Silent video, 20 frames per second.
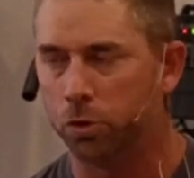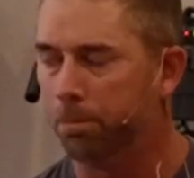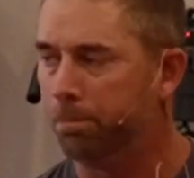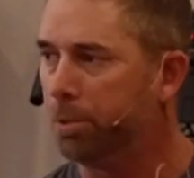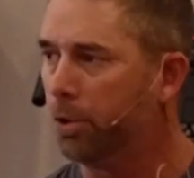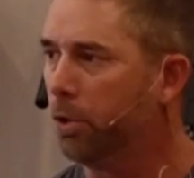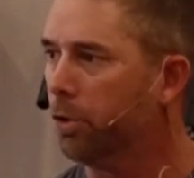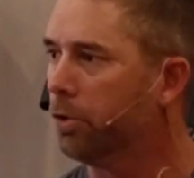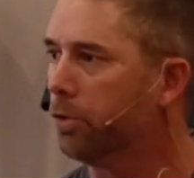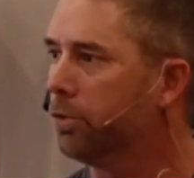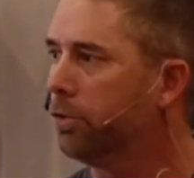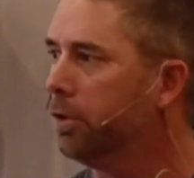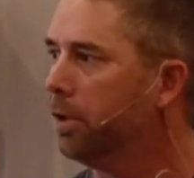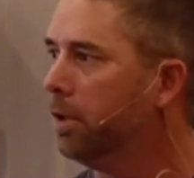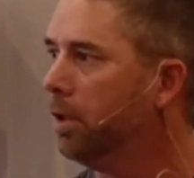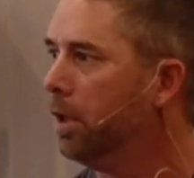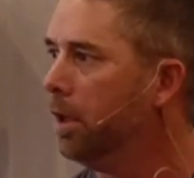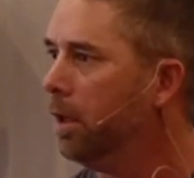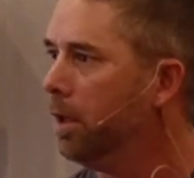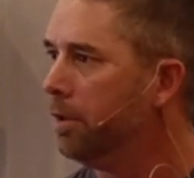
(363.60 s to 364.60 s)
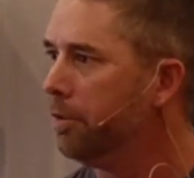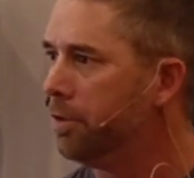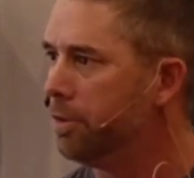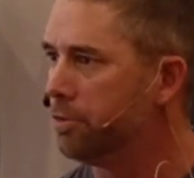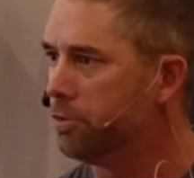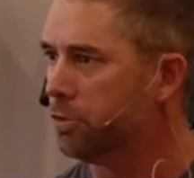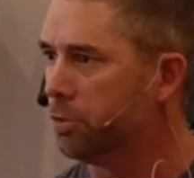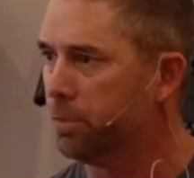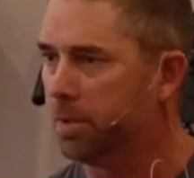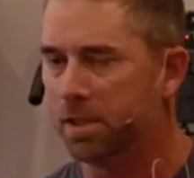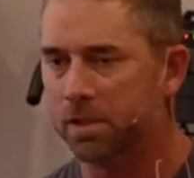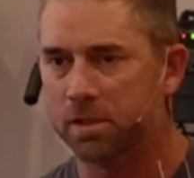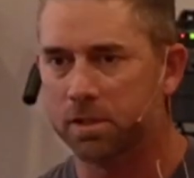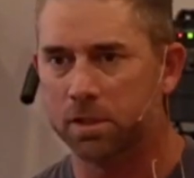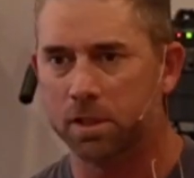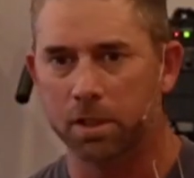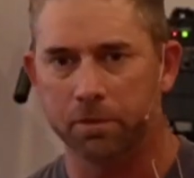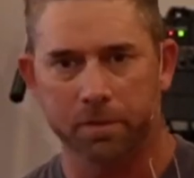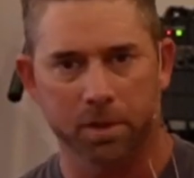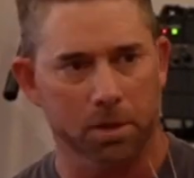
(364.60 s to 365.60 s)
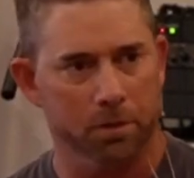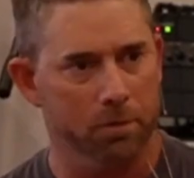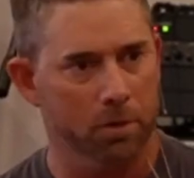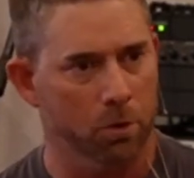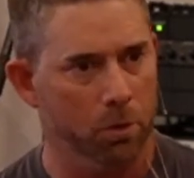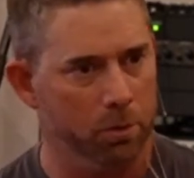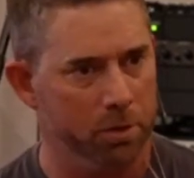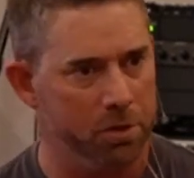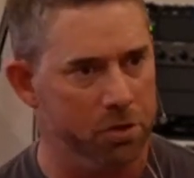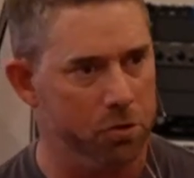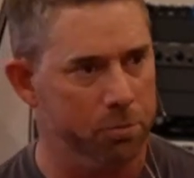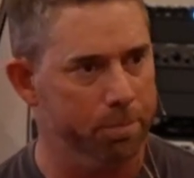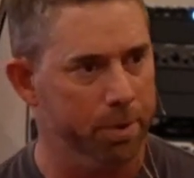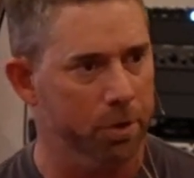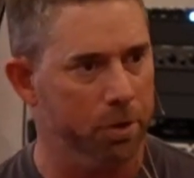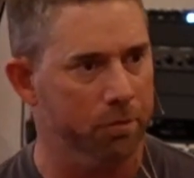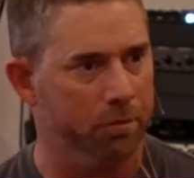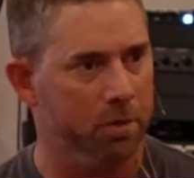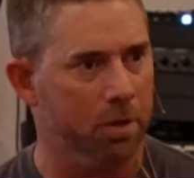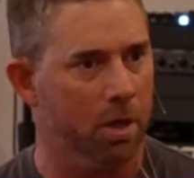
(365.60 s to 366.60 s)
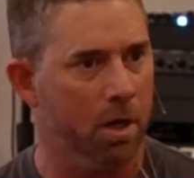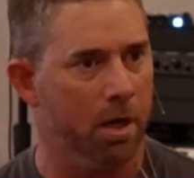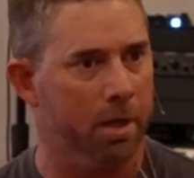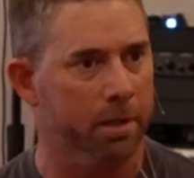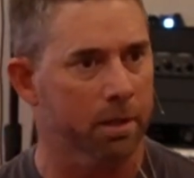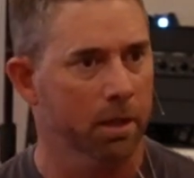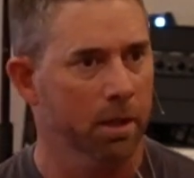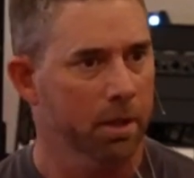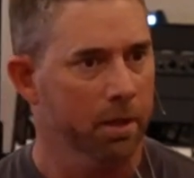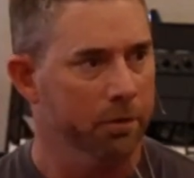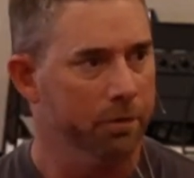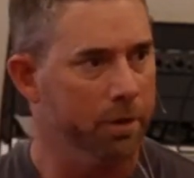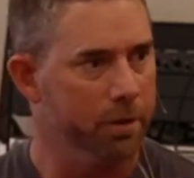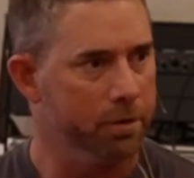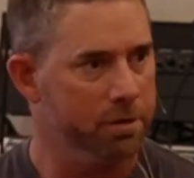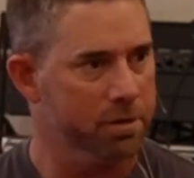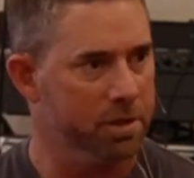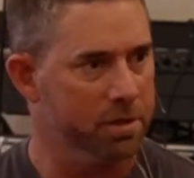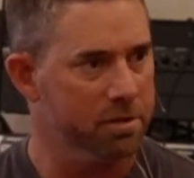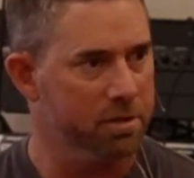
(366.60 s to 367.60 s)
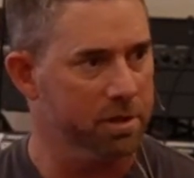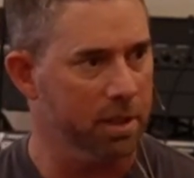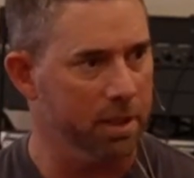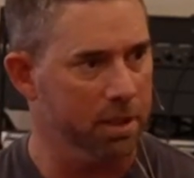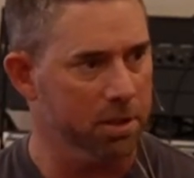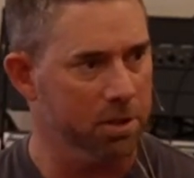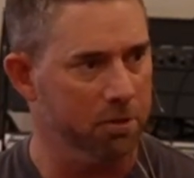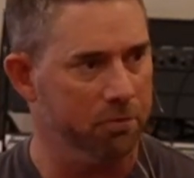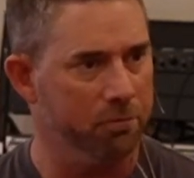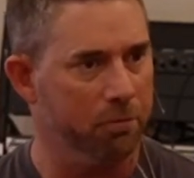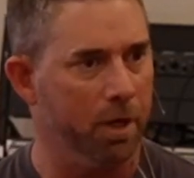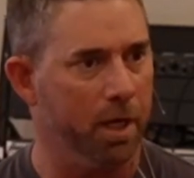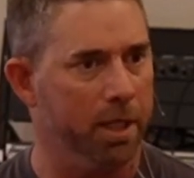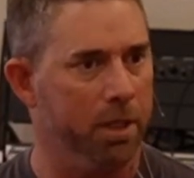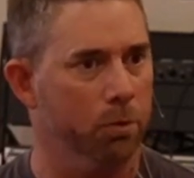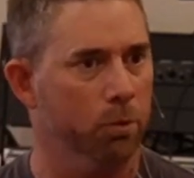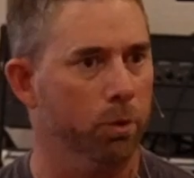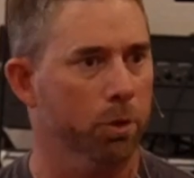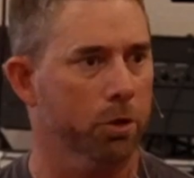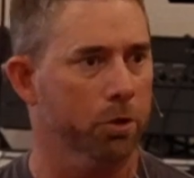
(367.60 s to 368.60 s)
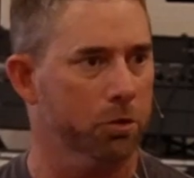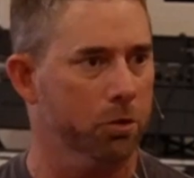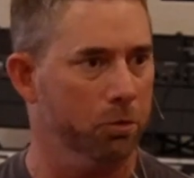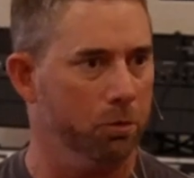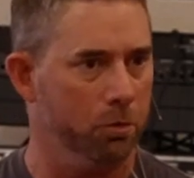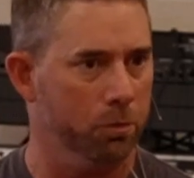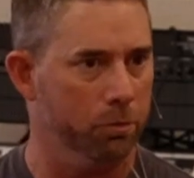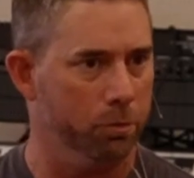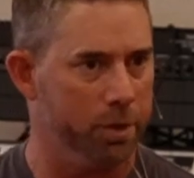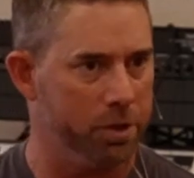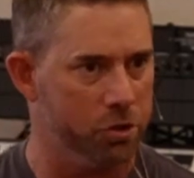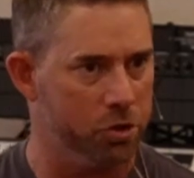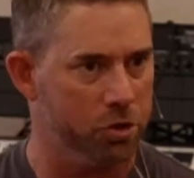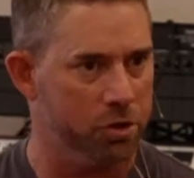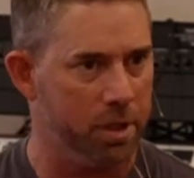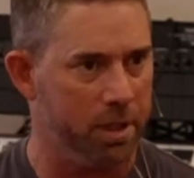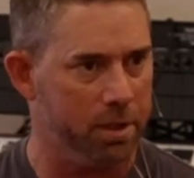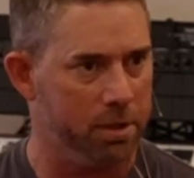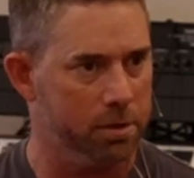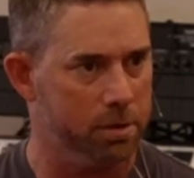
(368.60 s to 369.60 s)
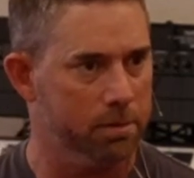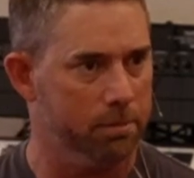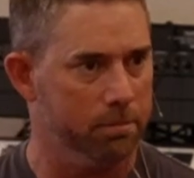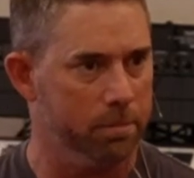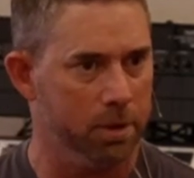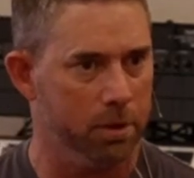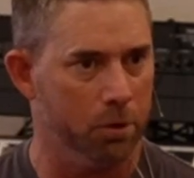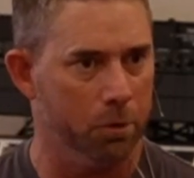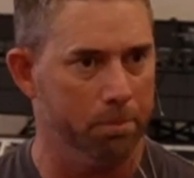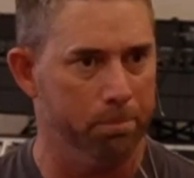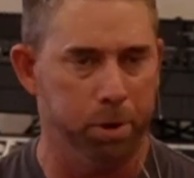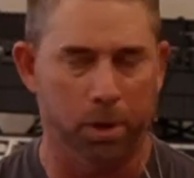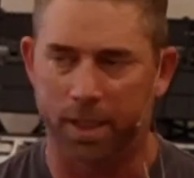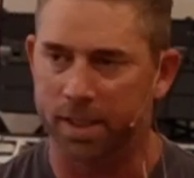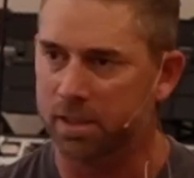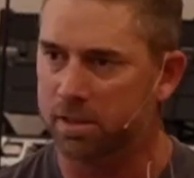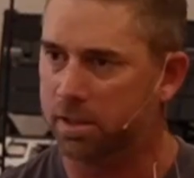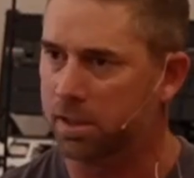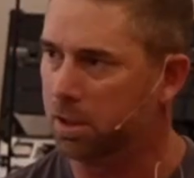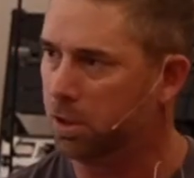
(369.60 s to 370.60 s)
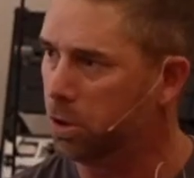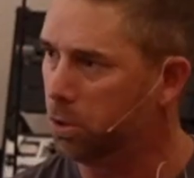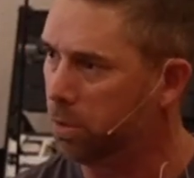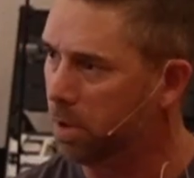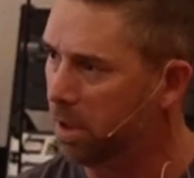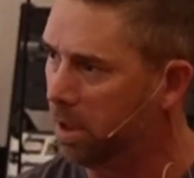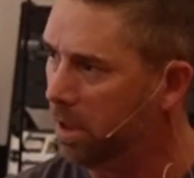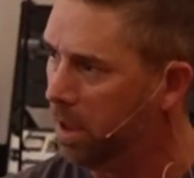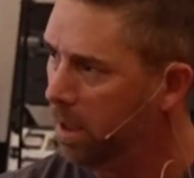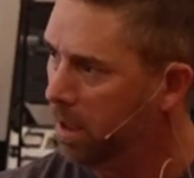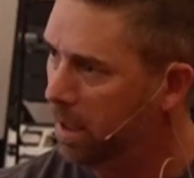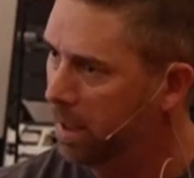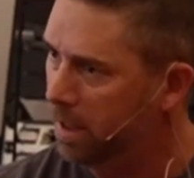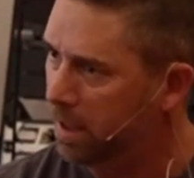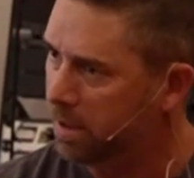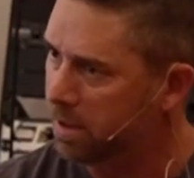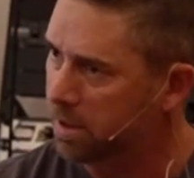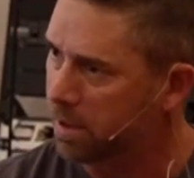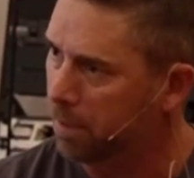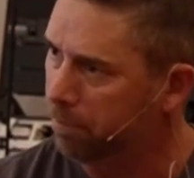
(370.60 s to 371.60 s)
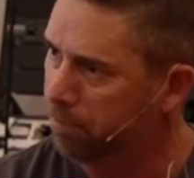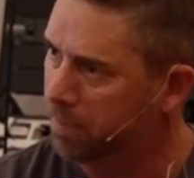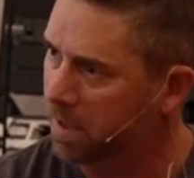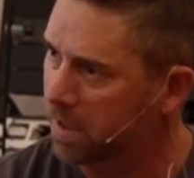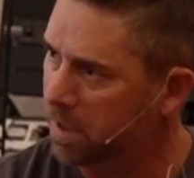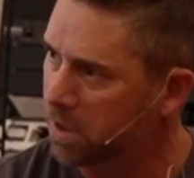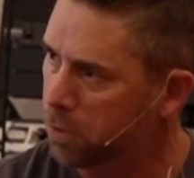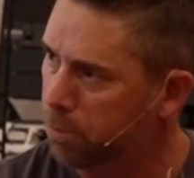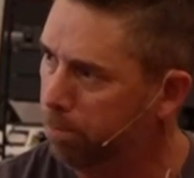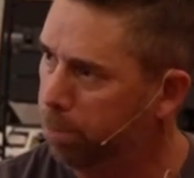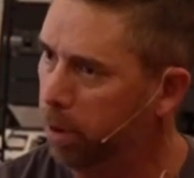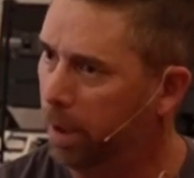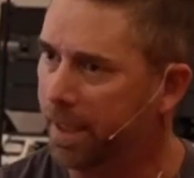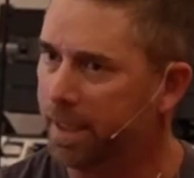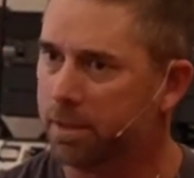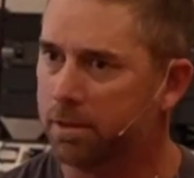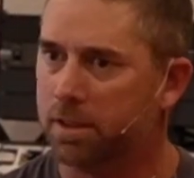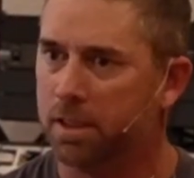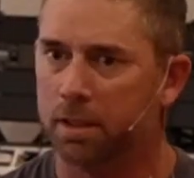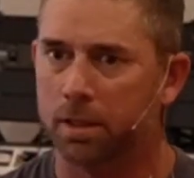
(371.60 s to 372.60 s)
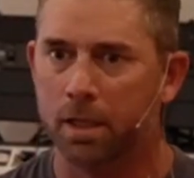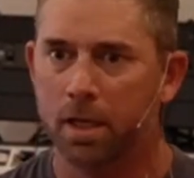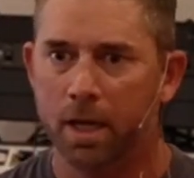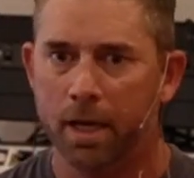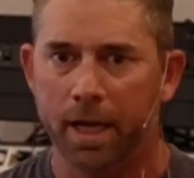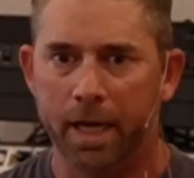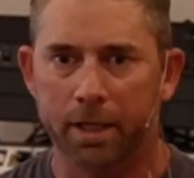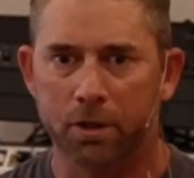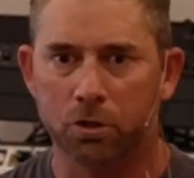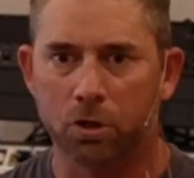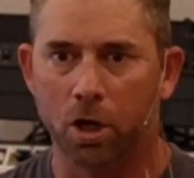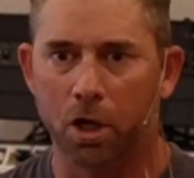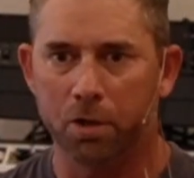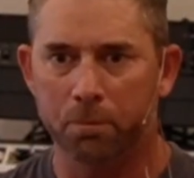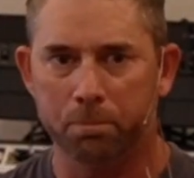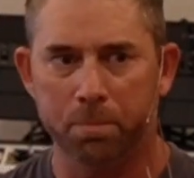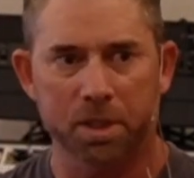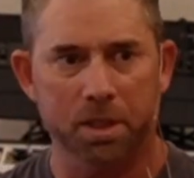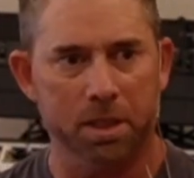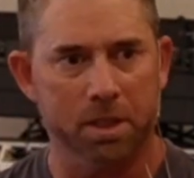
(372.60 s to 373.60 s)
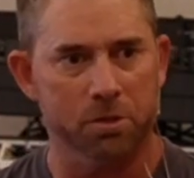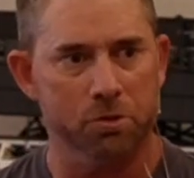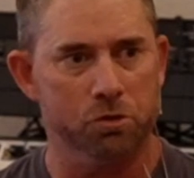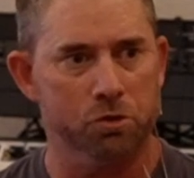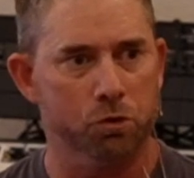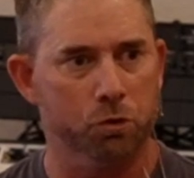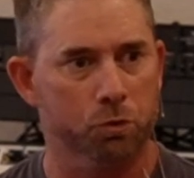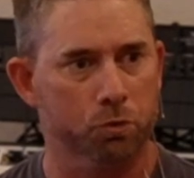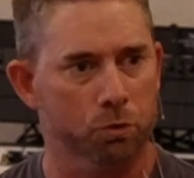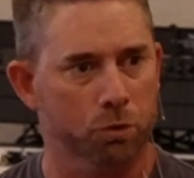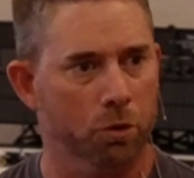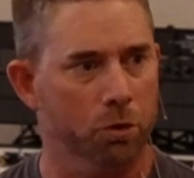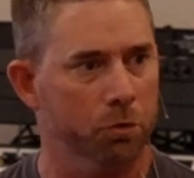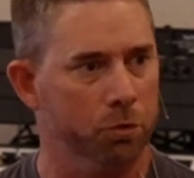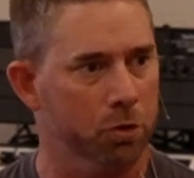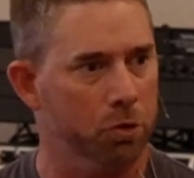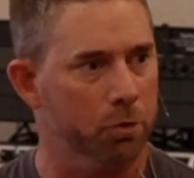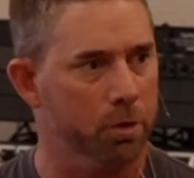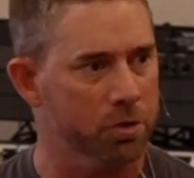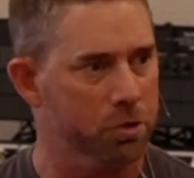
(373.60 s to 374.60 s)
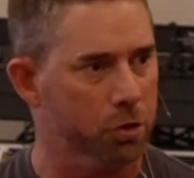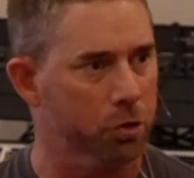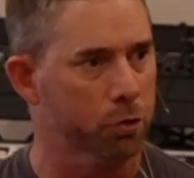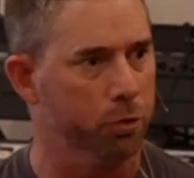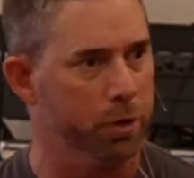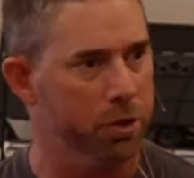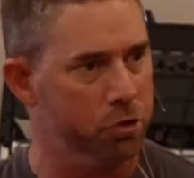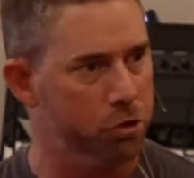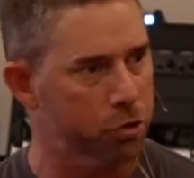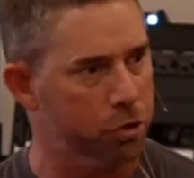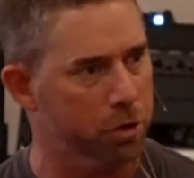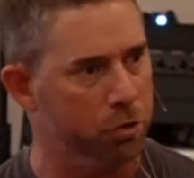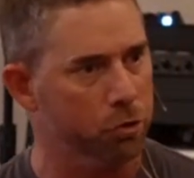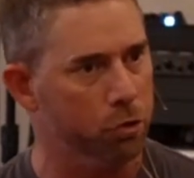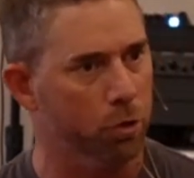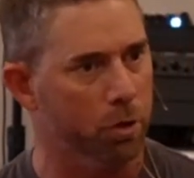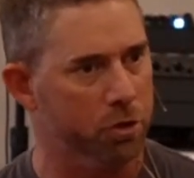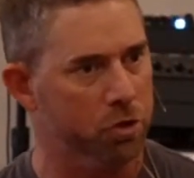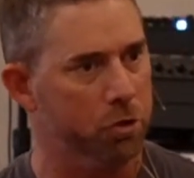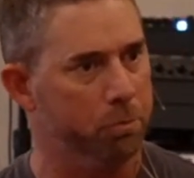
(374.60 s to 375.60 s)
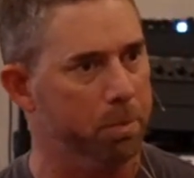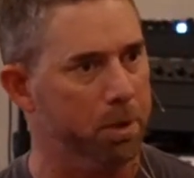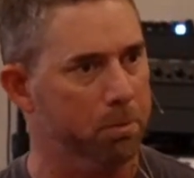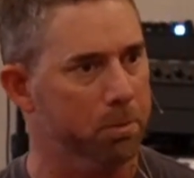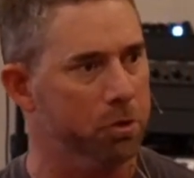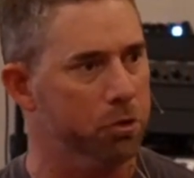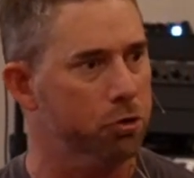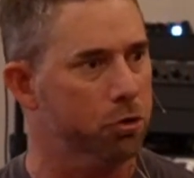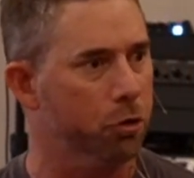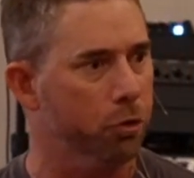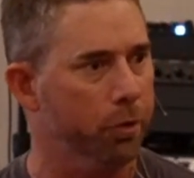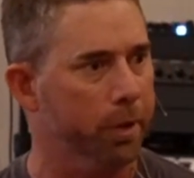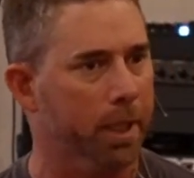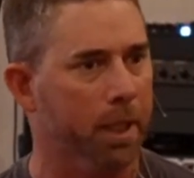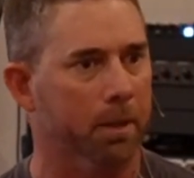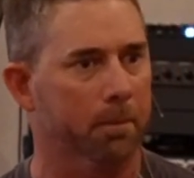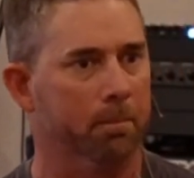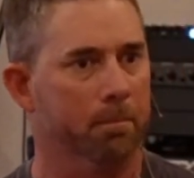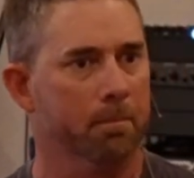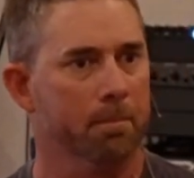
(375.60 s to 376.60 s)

birth. There's a receiving of the Holy Spirit of God. There's a sanctifying work which takes, you know, place in you, uh, and something is planted, and God begins to grow you as a Christian. You ought to be maturing.